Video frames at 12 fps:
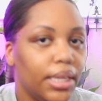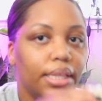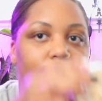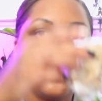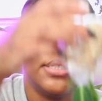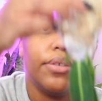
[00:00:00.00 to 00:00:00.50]

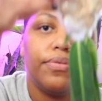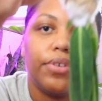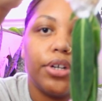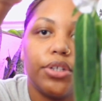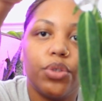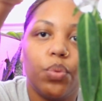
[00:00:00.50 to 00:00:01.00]
This is the
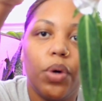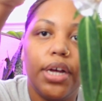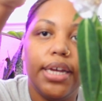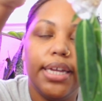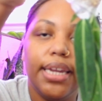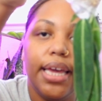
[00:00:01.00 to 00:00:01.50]
first
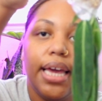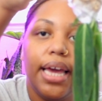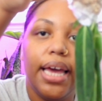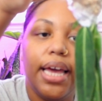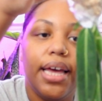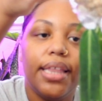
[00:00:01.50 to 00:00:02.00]
one.
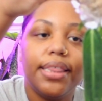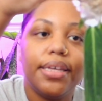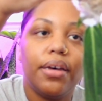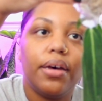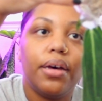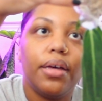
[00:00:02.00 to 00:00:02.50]

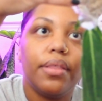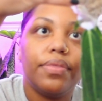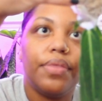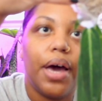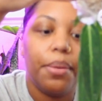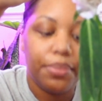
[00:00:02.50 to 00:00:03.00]

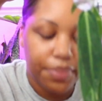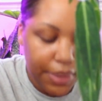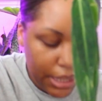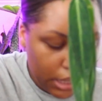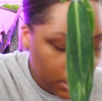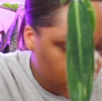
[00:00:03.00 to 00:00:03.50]
I'm
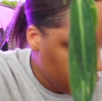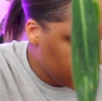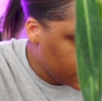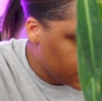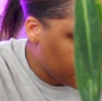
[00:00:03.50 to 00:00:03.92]
thinking this is